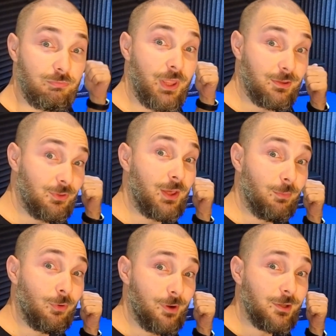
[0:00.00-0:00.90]
that
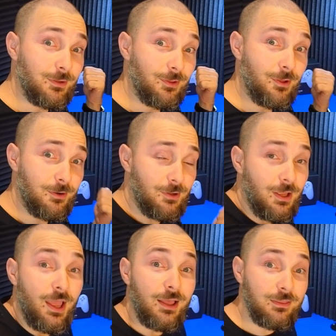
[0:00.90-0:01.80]
table right there,
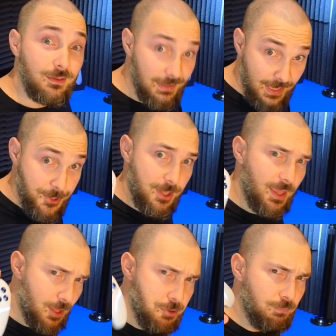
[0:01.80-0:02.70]
and let's
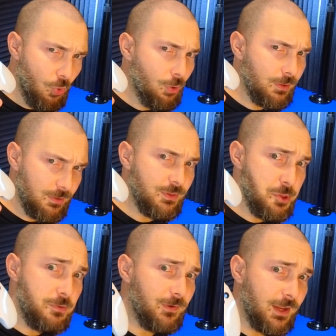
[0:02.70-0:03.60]
explore this
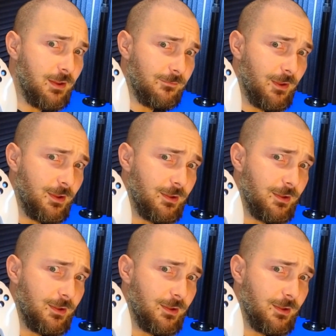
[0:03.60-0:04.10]
freaking thing.